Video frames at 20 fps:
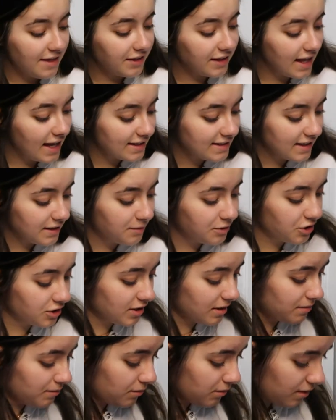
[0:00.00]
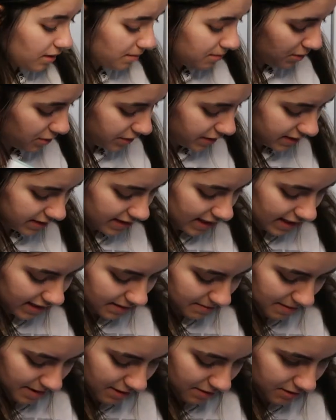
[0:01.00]
the last thing, which is I'm most
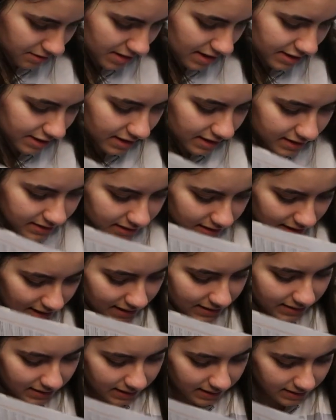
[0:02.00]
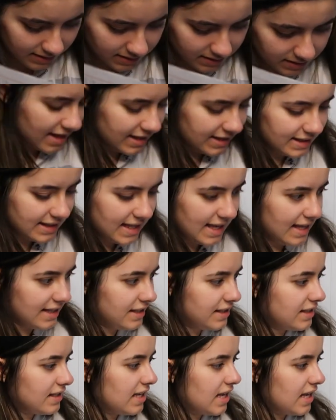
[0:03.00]
excited about, I think it's the last thing, is this.